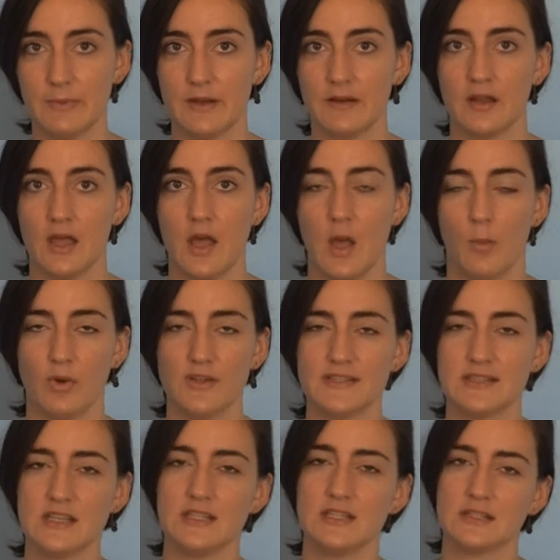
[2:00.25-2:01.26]
And once
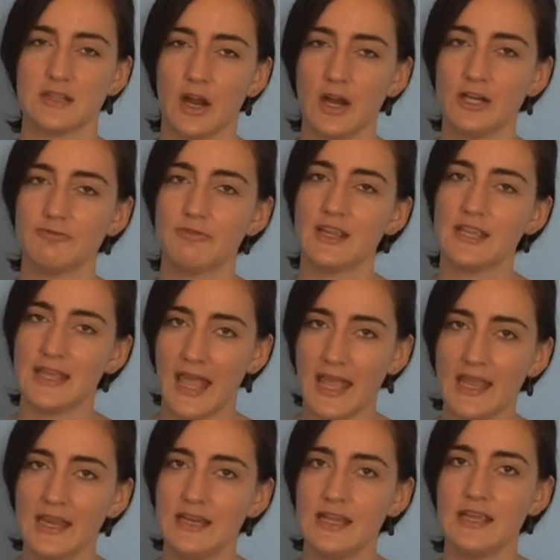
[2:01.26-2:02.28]
they start
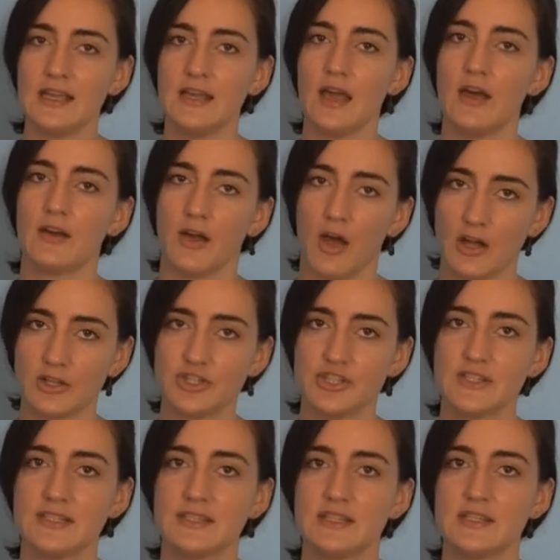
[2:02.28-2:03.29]
regaining
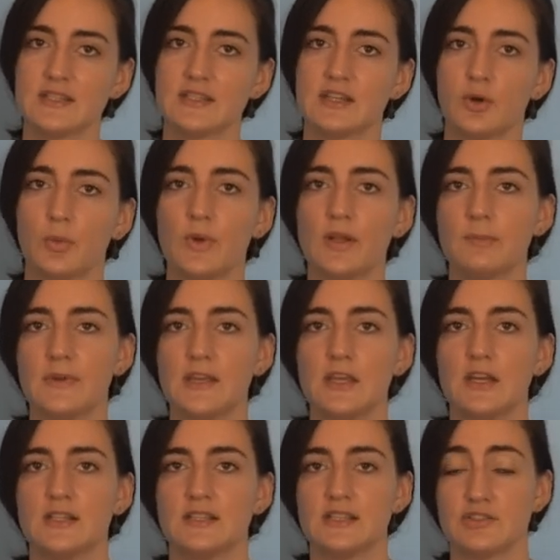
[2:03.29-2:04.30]
consciousness, there will be
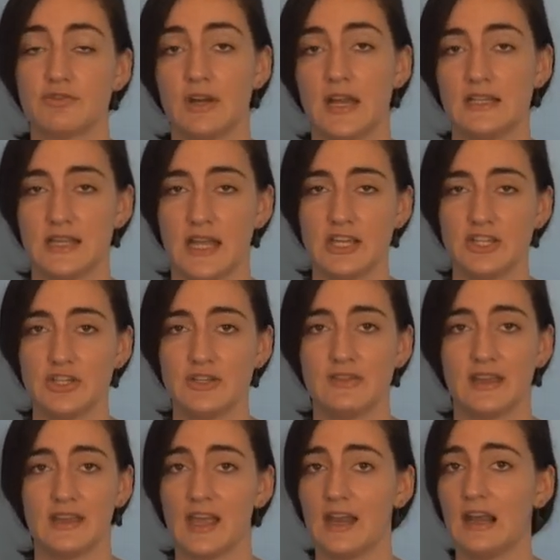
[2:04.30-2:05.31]
a disorientation
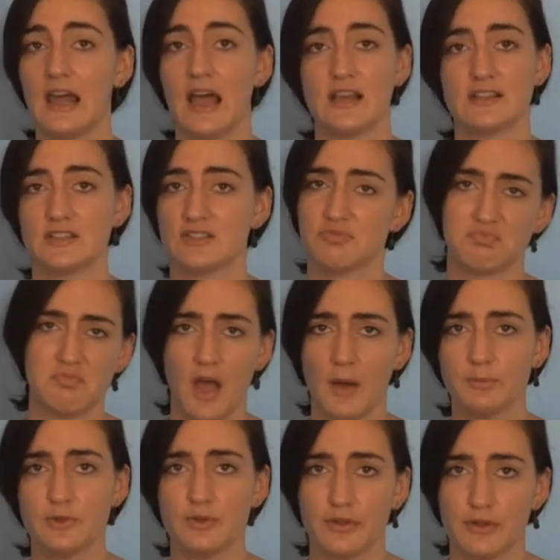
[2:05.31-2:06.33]
that can last
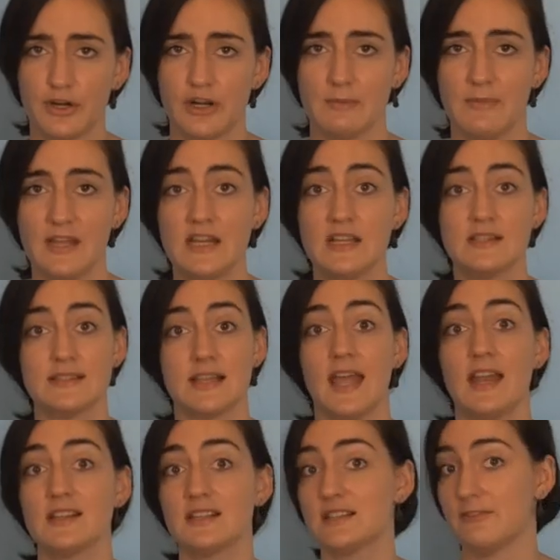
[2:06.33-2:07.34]
up to 30 minutes
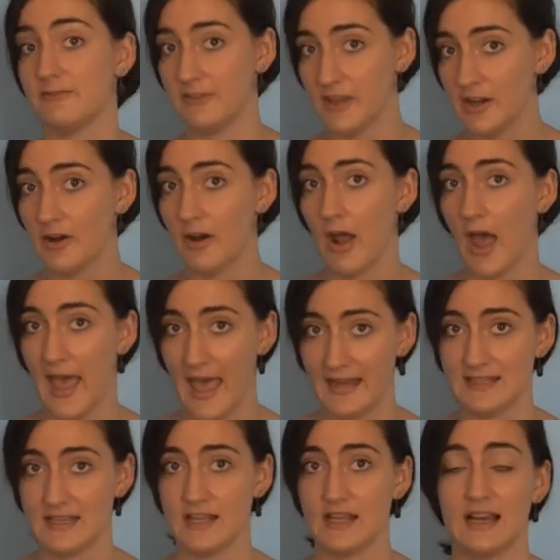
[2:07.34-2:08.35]
and a severe
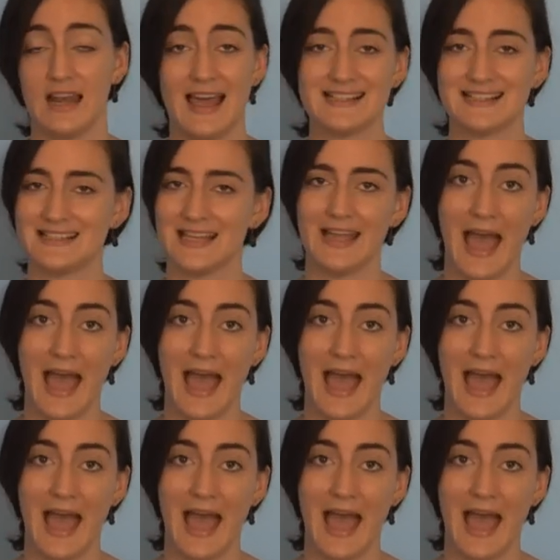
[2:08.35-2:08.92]
headache lasting